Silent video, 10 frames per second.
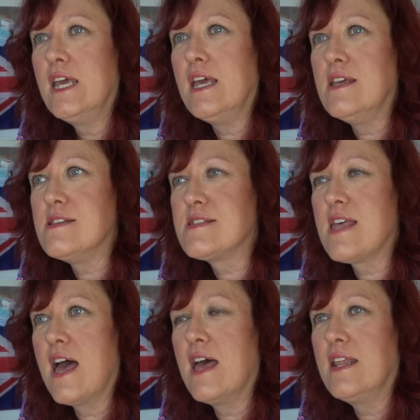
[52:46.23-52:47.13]
is
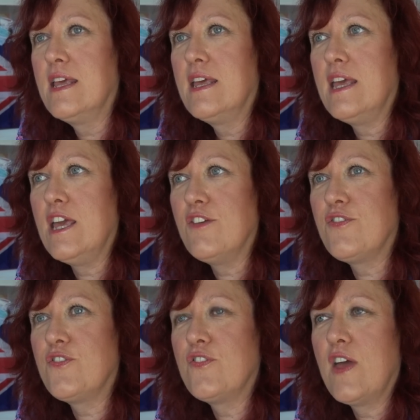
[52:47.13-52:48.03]
that
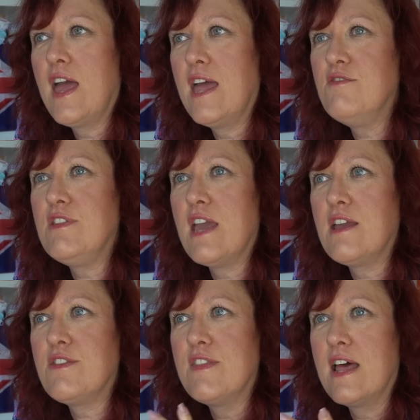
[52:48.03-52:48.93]
if Henry
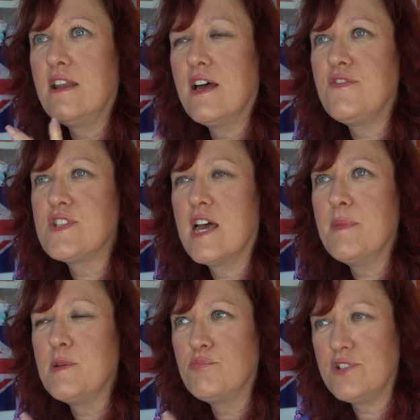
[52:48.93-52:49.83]
VIII in that lifetime
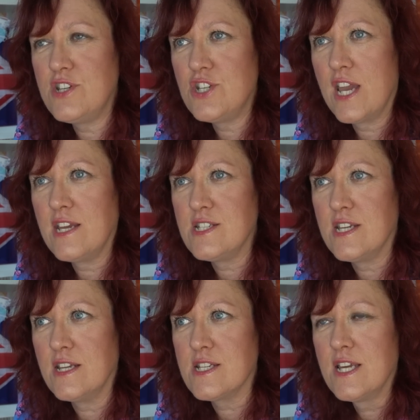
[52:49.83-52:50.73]
had
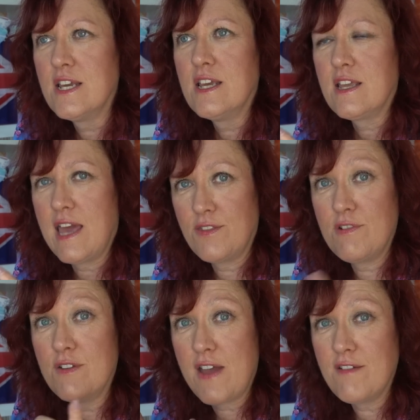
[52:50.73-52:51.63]
appreciated
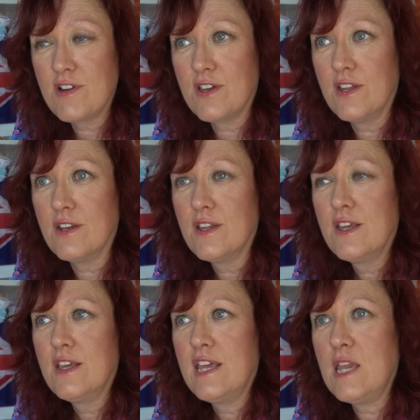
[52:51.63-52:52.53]
Catherine of Aragon,
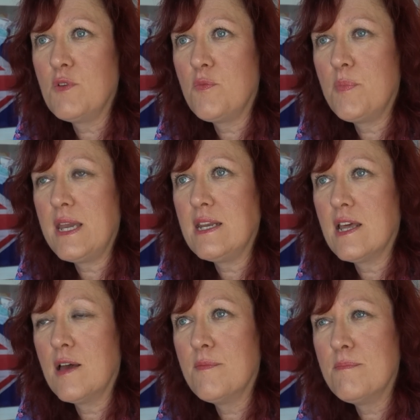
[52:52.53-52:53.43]
he would have been
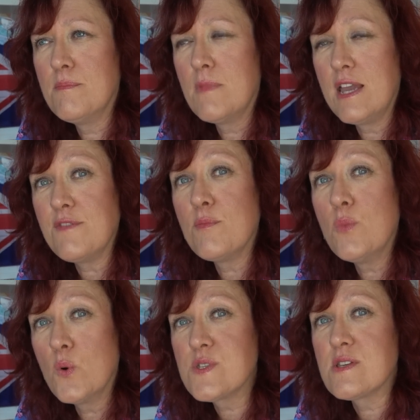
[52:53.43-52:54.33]
an even
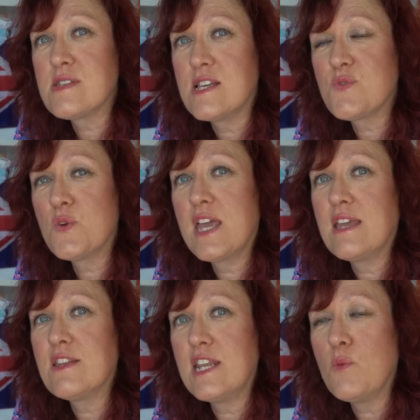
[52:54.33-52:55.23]
more successful
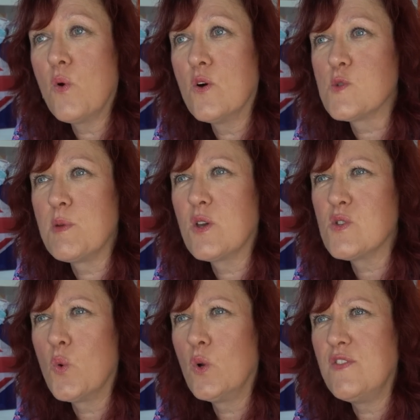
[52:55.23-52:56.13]
king than he was,
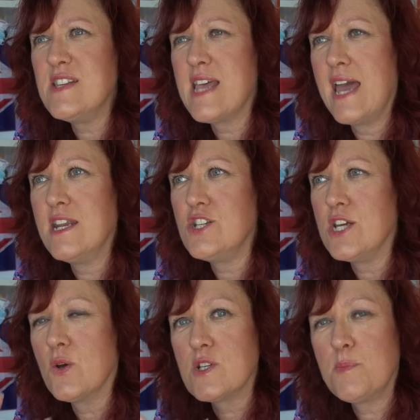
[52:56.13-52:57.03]
because all of his energy
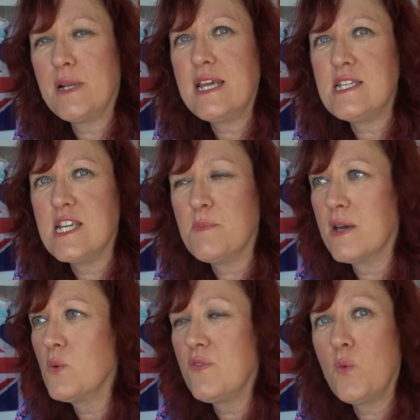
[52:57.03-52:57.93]
got depleted
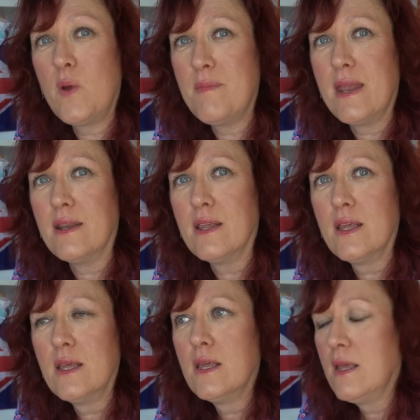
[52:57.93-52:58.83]
by all of the women
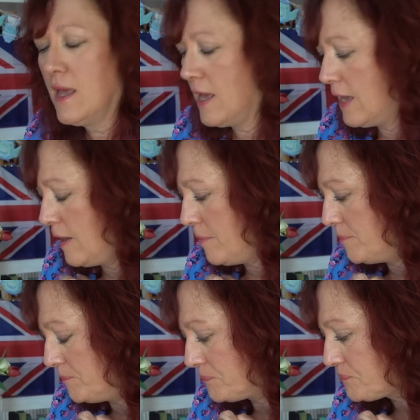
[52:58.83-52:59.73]

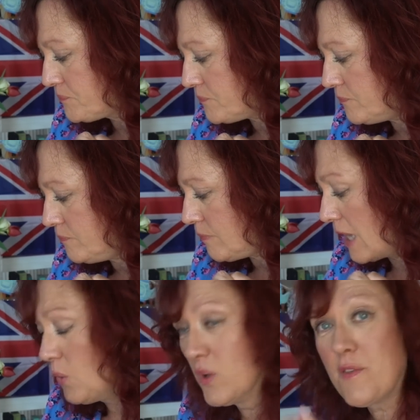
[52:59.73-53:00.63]
and
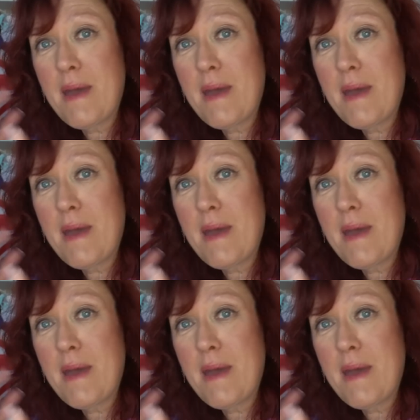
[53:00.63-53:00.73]
all of the